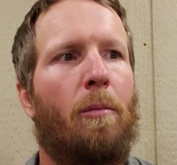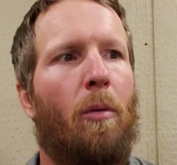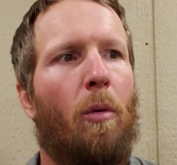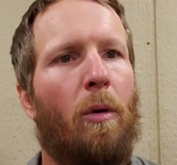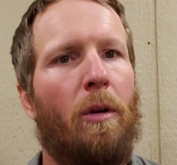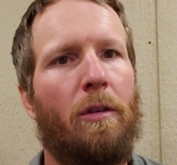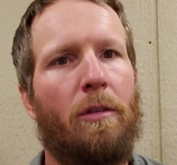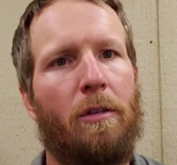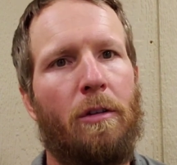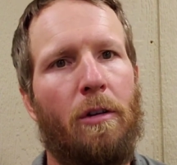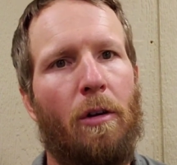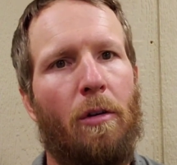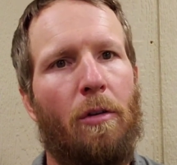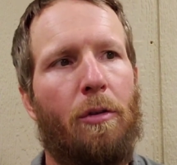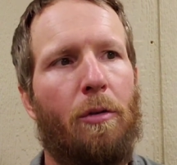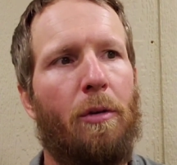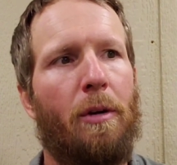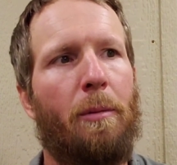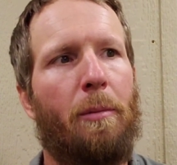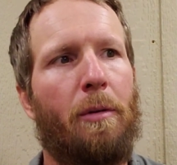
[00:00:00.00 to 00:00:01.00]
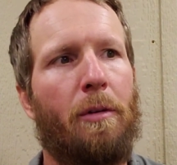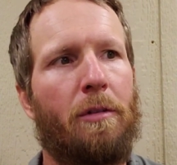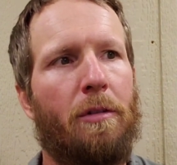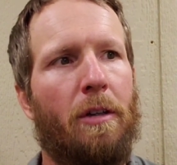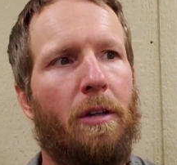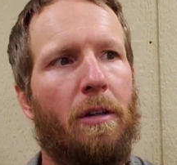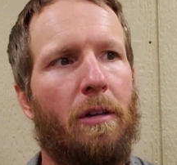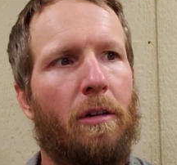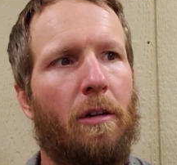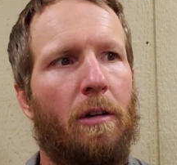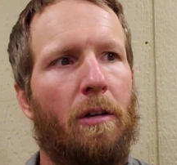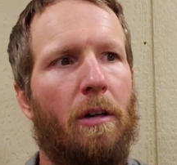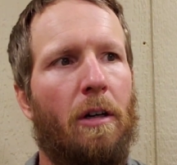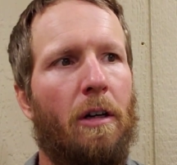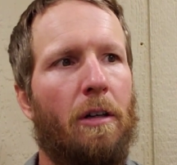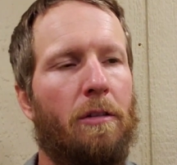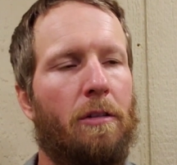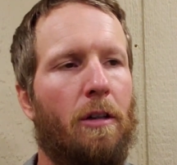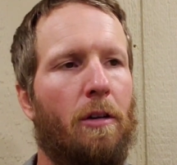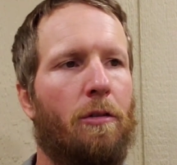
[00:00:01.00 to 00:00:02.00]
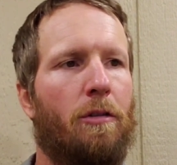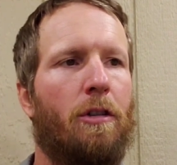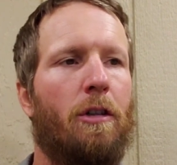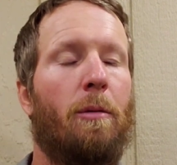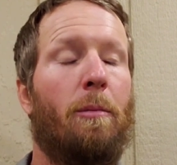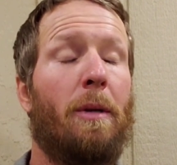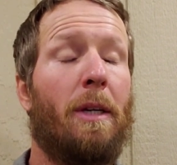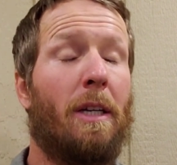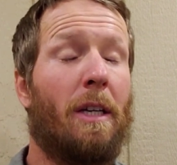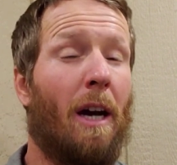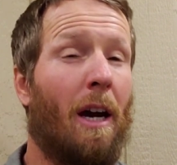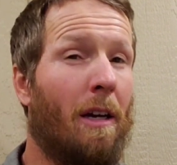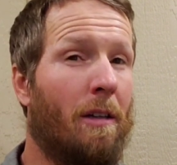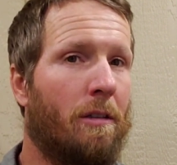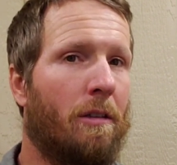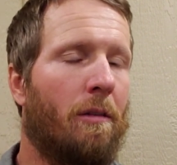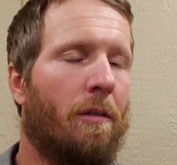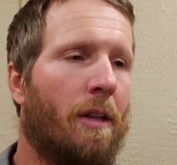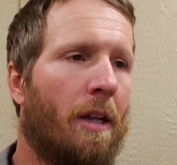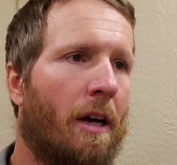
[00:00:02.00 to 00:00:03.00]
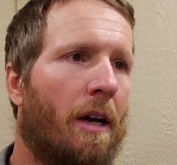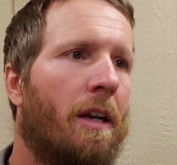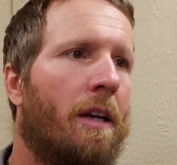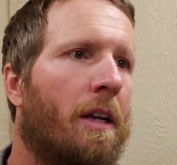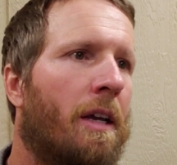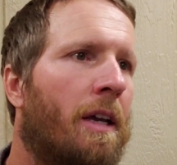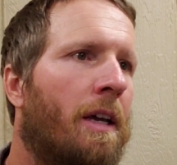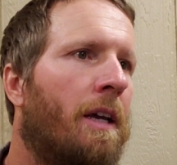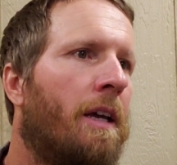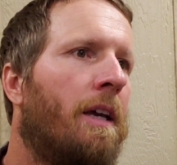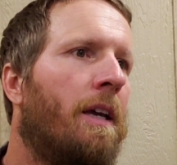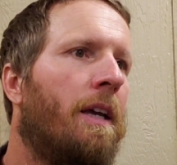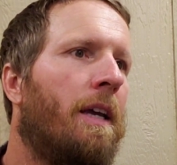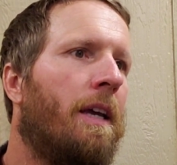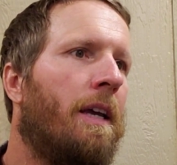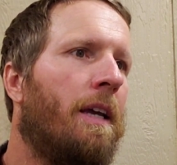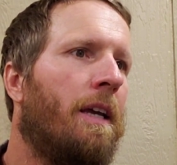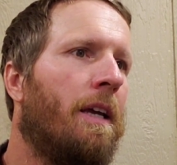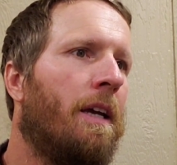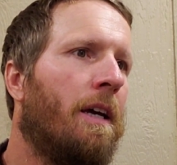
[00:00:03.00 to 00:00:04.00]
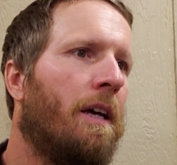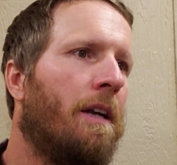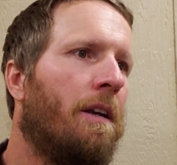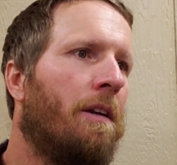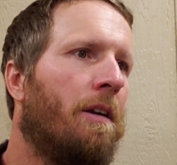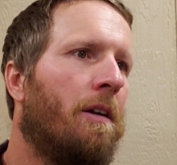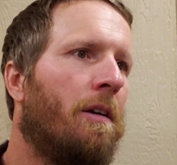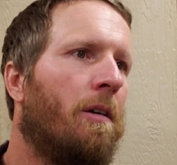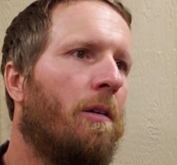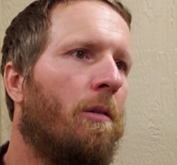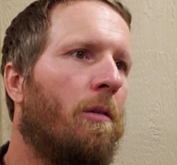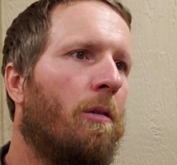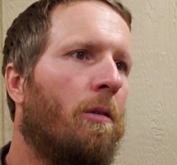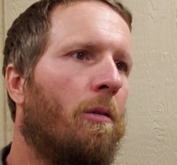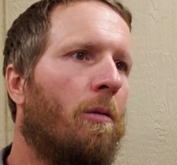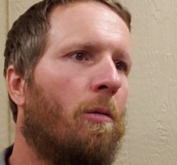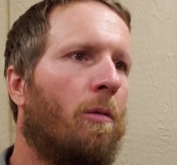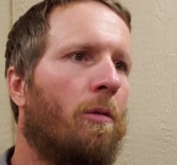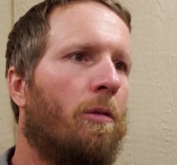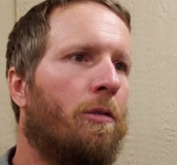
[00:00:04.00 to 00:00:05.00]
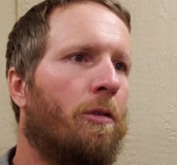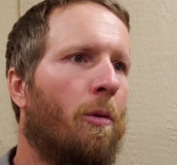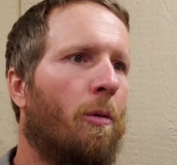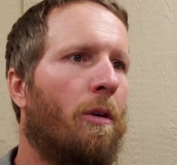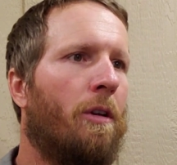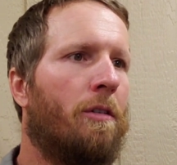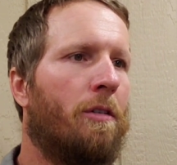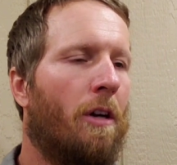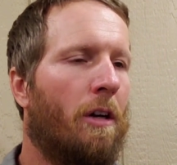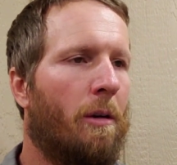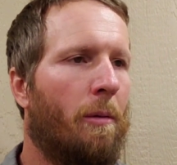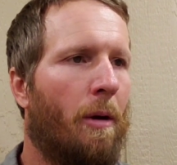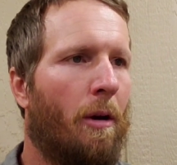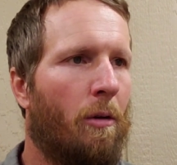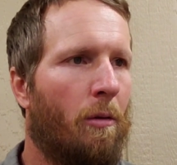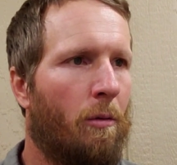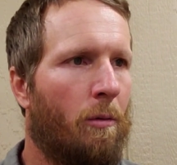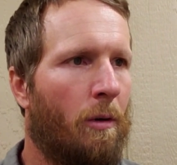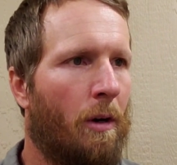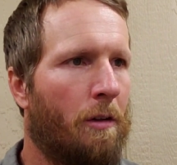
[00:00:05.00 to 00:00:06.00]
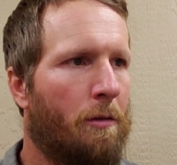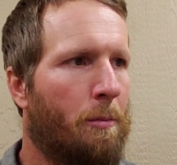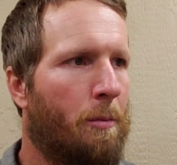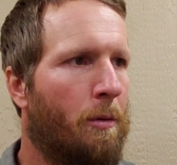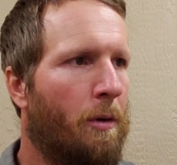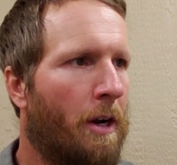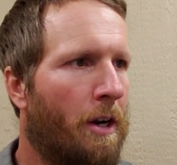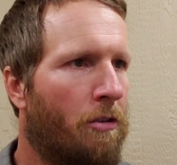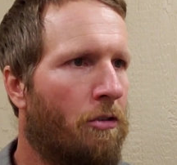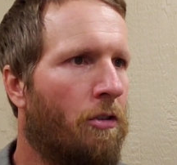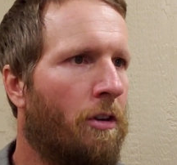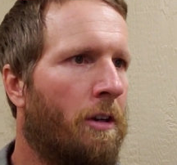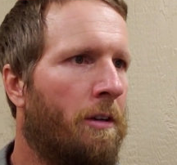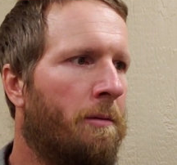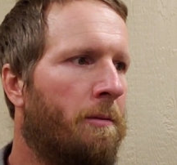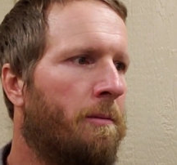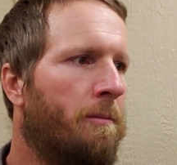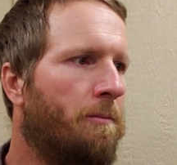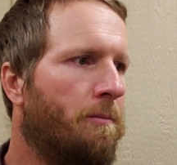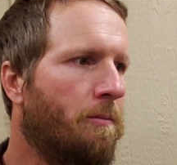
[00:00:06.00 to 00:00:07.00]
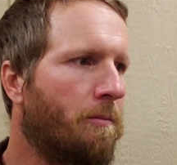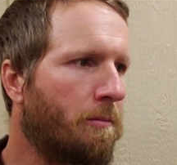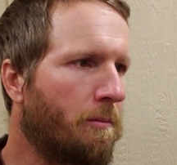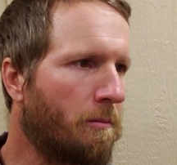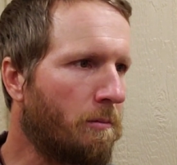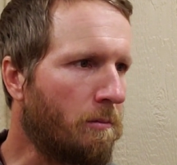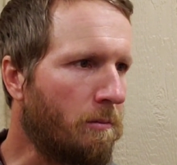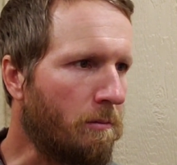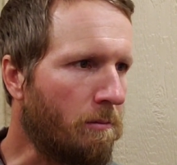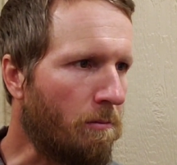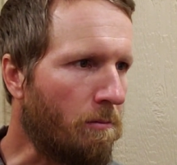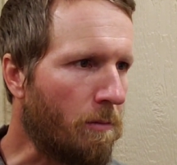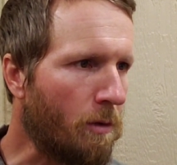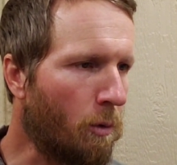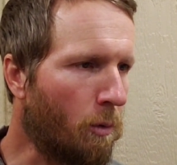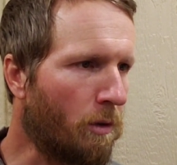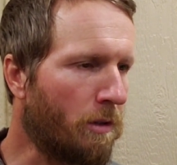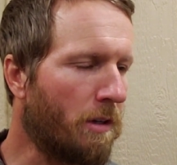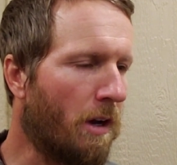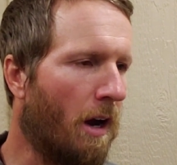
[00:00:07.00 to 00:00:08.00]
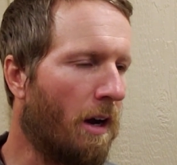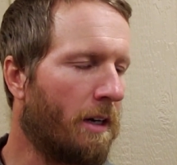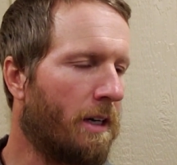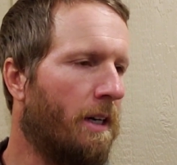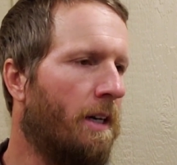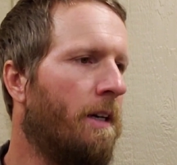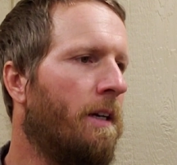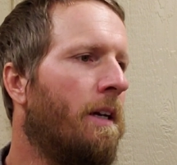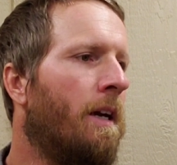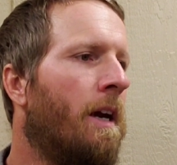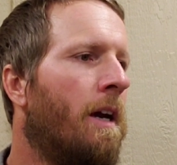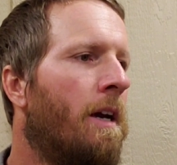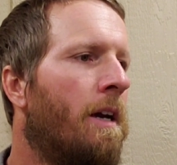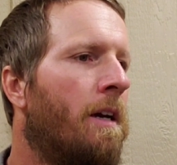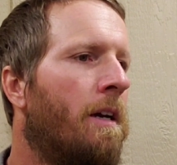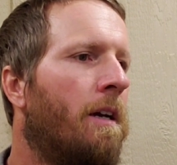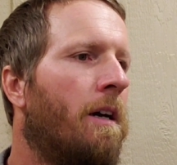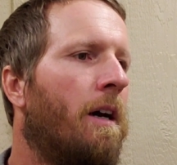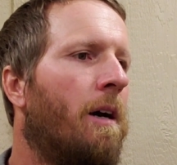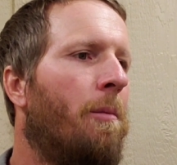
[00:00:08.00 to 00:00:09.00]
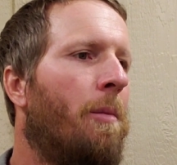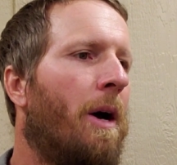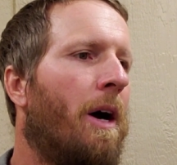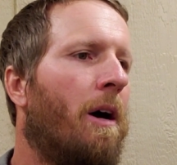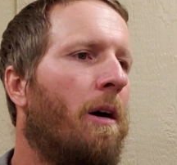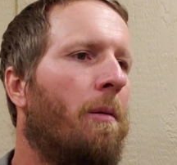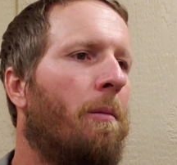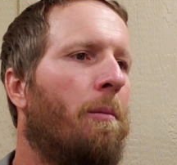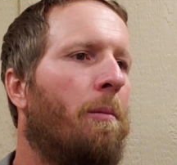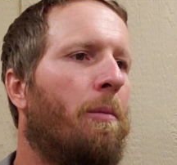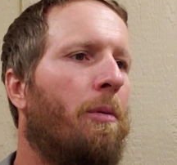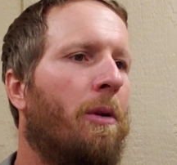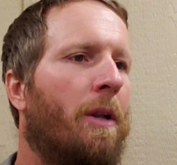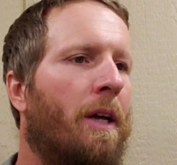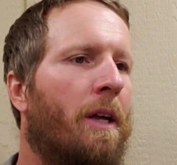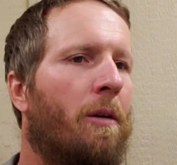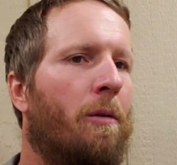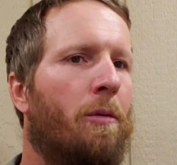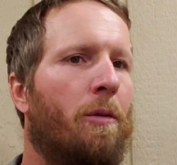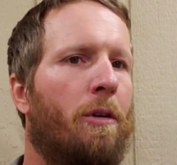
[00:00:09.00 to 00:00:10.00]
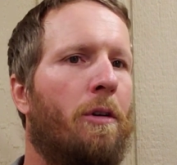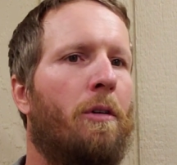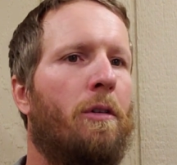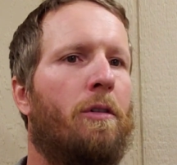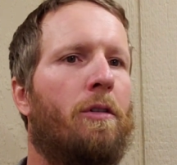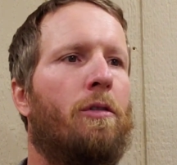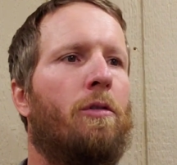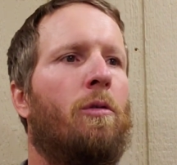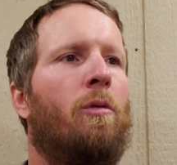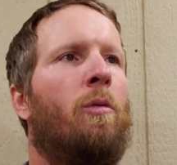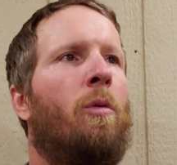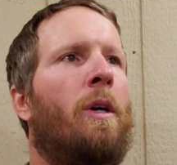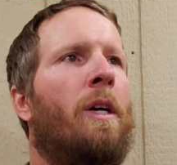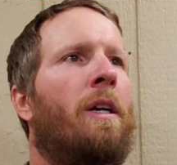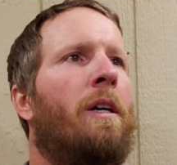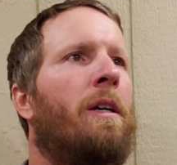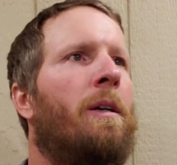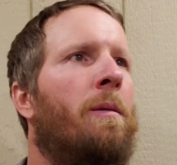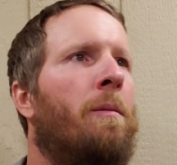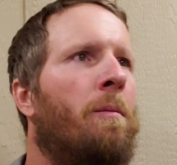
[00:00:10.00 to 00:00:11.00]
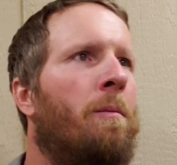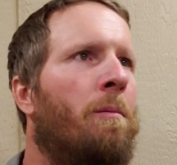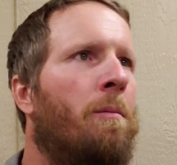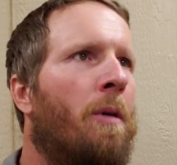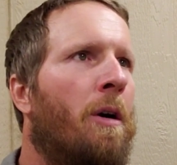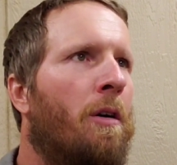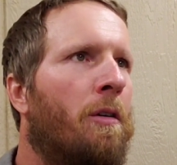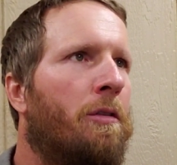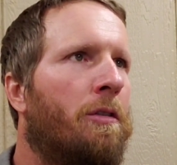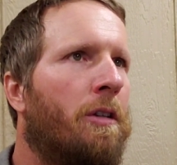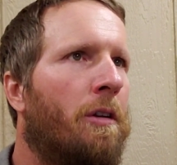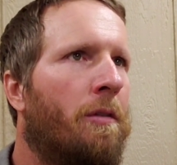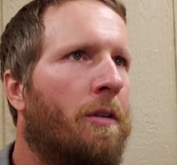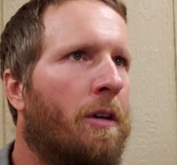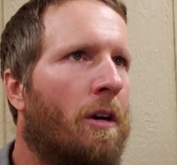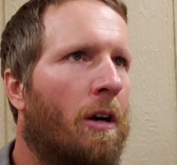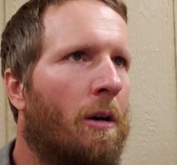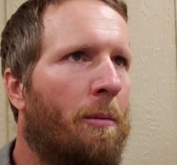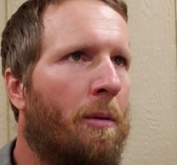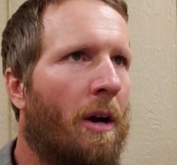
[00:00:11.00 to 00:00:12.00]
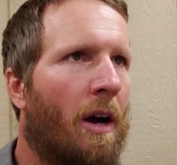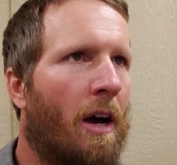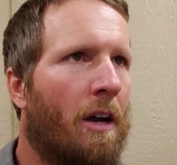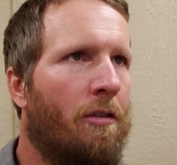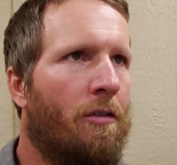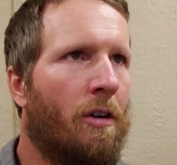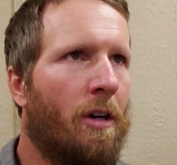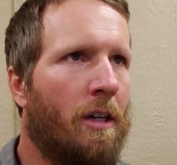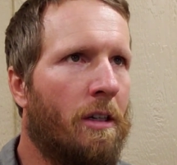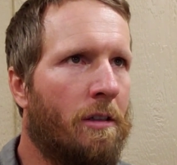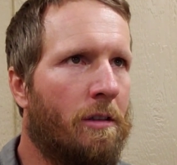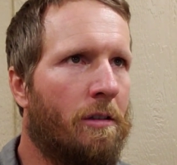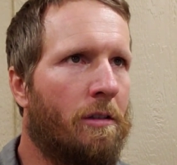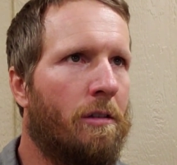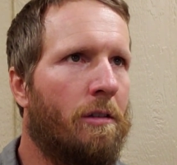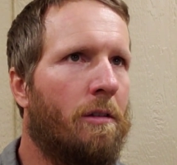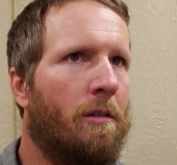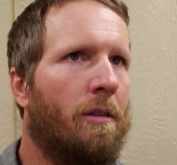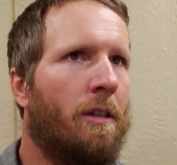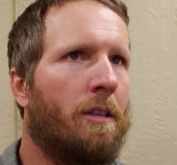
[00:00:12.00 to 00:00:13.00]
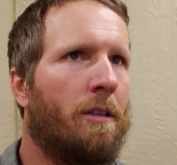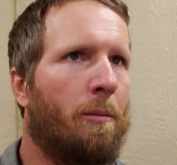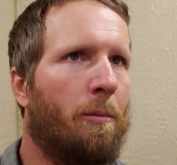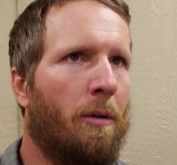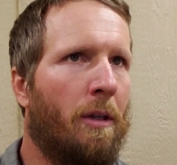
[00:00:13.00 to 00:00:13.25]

0.03% CO2 because of that. And so when it's talking about respiration, we're talking about plant roots where most of the carbohydrates that the